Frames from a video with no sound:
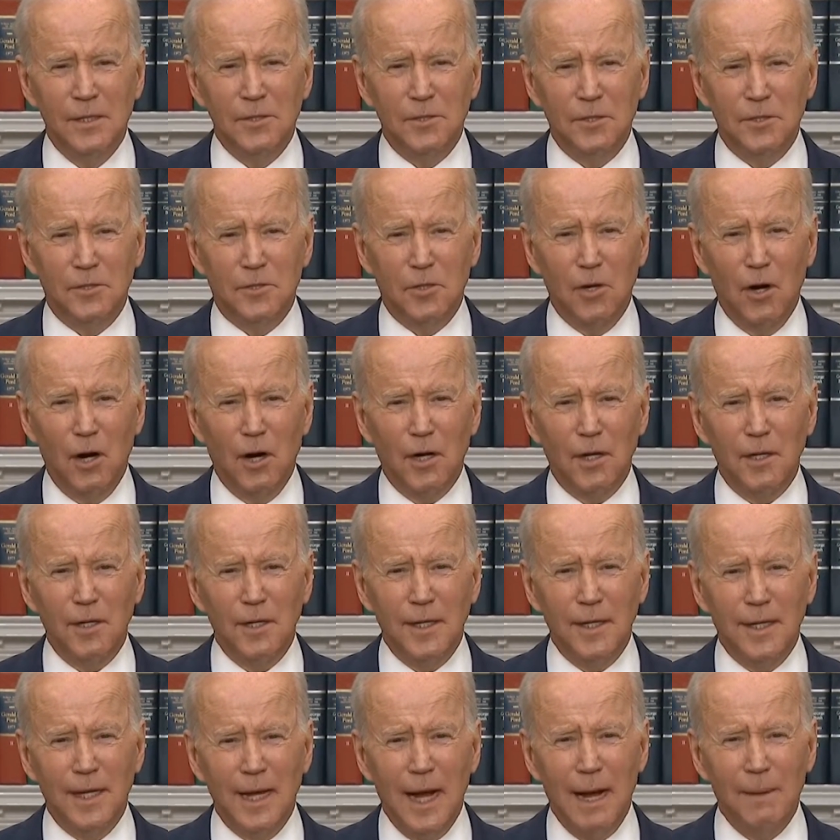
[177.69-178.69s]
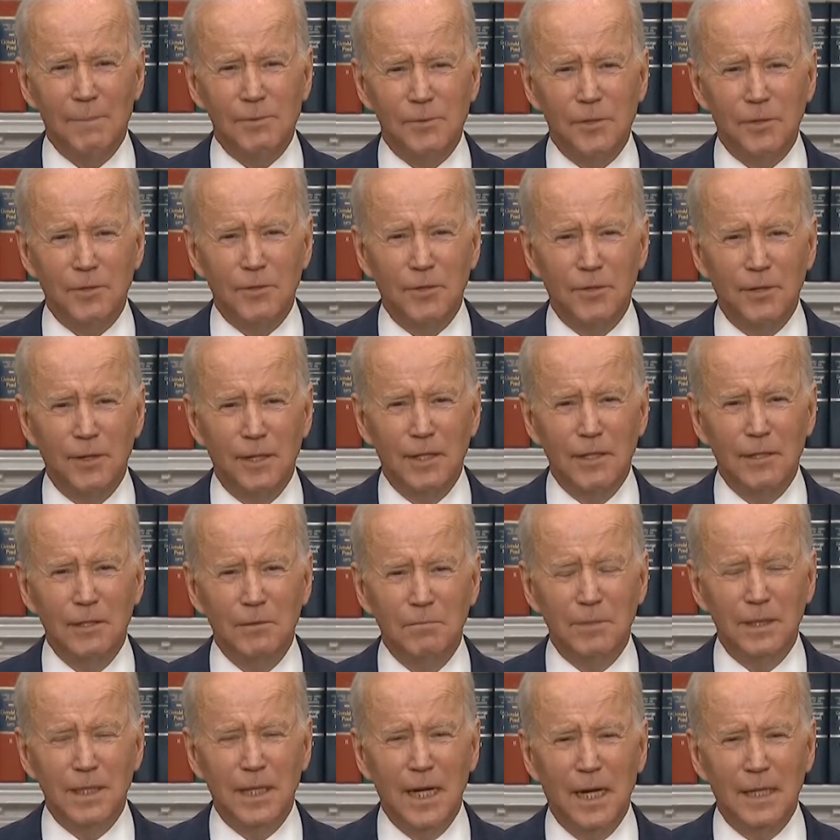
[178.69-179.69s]
to target and capture their ill
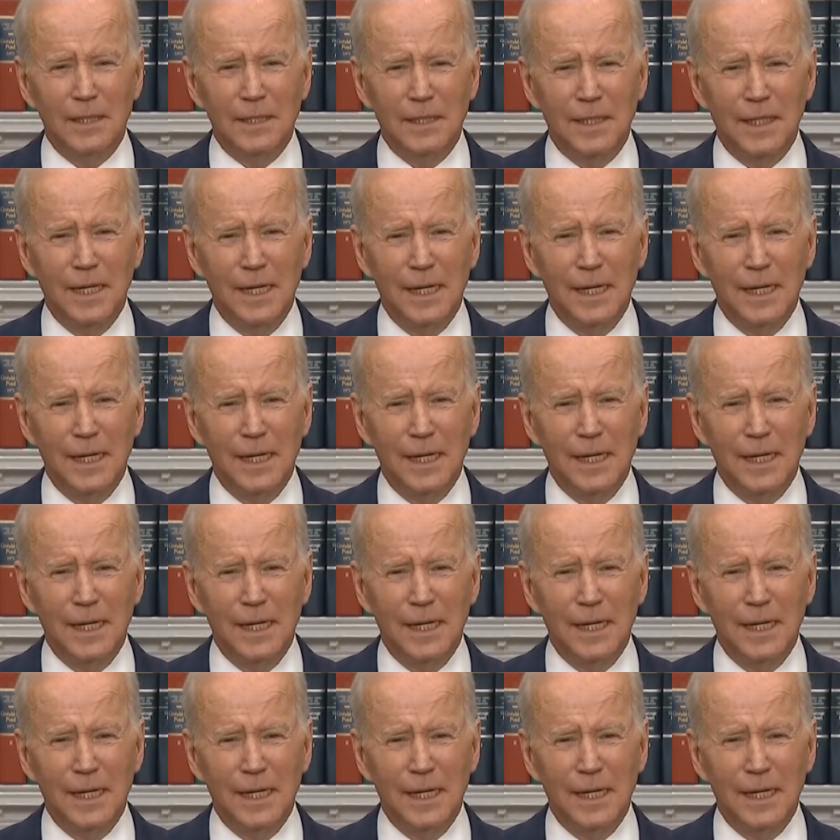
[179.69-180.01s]
begotten